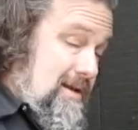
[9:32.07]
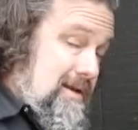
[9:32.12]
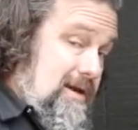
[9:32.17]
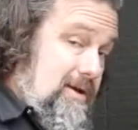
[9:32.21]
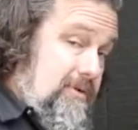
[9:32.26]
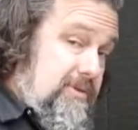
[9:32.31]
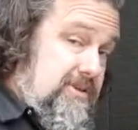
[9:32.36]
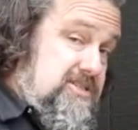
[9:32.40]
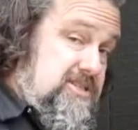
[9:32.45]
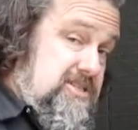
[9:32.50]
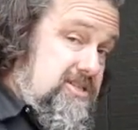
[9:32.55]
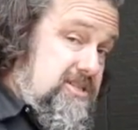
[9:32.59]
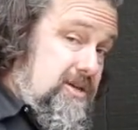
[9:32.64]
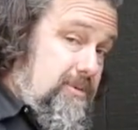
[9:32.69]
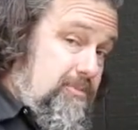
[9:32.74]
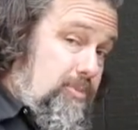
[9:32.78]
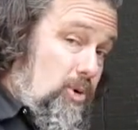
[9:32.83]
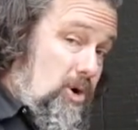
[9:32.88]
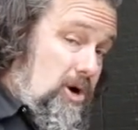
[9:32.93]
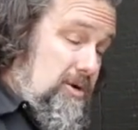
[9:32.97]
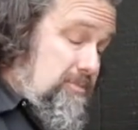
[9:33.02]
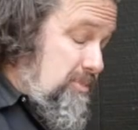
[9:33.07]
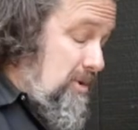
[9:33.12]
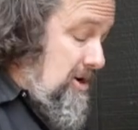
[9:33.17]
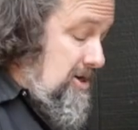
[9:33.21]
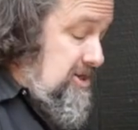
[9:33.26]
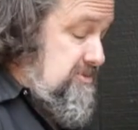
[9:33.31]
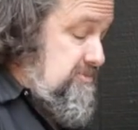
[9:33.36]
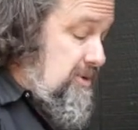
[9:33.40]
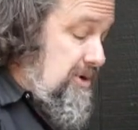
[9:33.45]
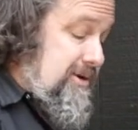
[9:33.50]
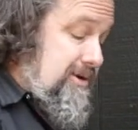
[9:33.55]
Now this is the important
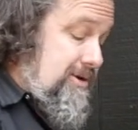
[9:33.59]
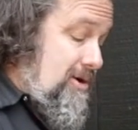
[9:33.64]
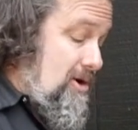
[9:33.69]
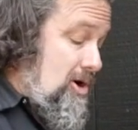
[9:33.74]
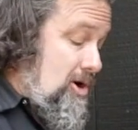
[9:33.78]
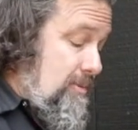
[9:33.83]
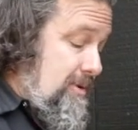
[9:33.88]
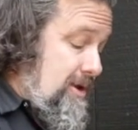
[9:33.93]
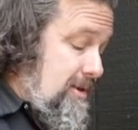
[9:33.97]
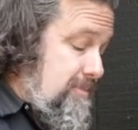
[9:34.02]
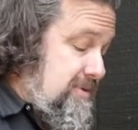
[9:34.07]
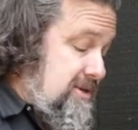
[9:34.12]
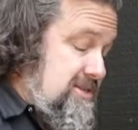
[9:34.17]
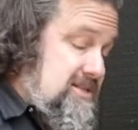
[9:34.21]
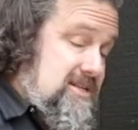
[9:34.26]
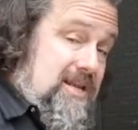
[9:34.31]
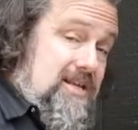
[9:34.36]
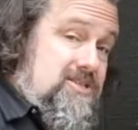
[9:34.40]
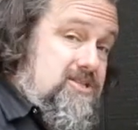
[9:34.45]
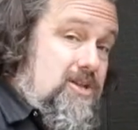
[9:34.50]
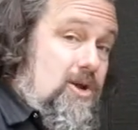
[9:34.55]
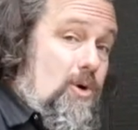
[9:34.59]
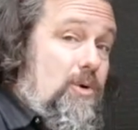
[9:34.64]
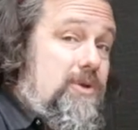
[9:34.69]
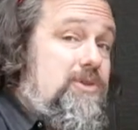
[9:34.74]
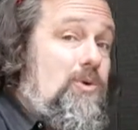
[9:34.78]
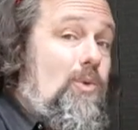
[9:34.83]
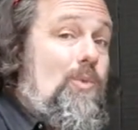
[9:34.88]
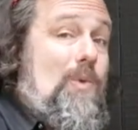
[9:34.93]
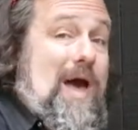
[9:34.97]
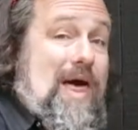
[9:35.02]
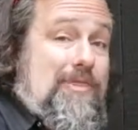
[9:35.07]
part is putting your home in because it needs to know what
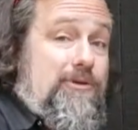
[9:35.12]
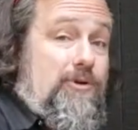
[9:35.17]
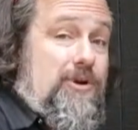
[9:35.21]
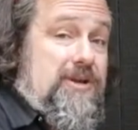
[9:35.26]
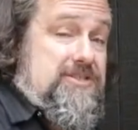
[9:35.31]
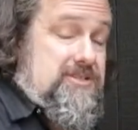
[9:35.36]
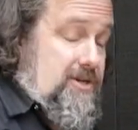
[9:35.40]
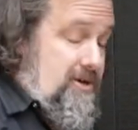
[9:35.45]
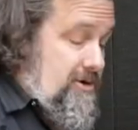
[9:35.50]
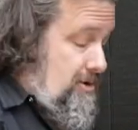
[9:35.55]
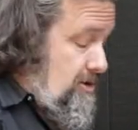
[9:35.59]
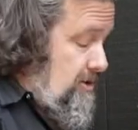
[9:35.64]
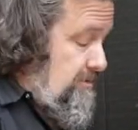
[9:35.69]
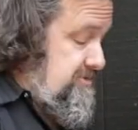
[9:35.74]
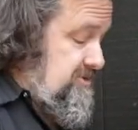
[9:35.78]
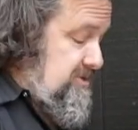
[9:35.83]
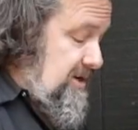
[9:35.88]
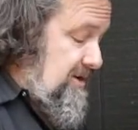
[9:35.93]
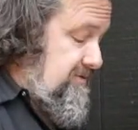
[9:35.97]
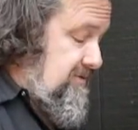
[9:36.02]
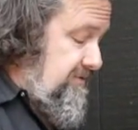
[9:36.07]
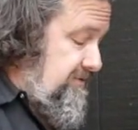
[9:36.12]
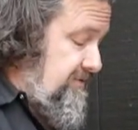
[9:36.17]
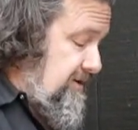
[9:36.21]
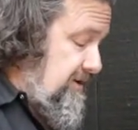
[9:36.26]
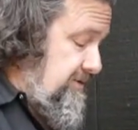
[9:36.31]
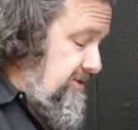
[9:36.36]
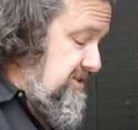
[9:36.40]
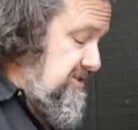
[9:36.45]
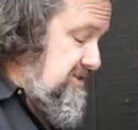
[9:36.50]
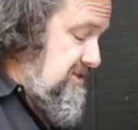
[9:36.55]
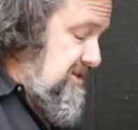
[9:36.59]
the weather is at your home so you have to
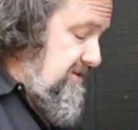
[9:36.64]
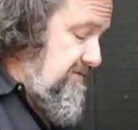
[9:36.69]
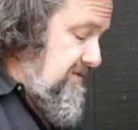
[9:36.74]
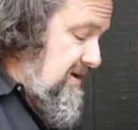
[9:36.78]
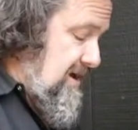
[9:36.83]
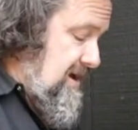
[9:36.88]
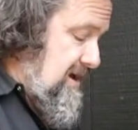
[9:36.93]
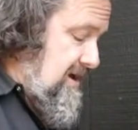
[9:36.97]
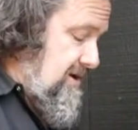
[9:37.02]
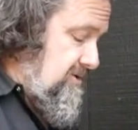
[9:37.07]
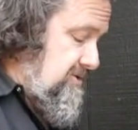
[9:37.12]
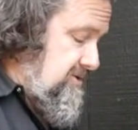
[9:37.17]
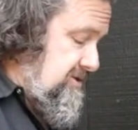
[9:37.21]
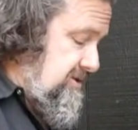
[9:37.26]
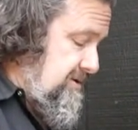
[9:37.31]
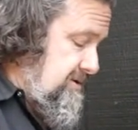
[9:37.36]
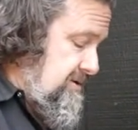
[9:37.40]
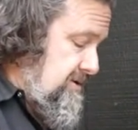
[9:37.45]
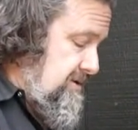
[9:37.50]
fill this stuff out.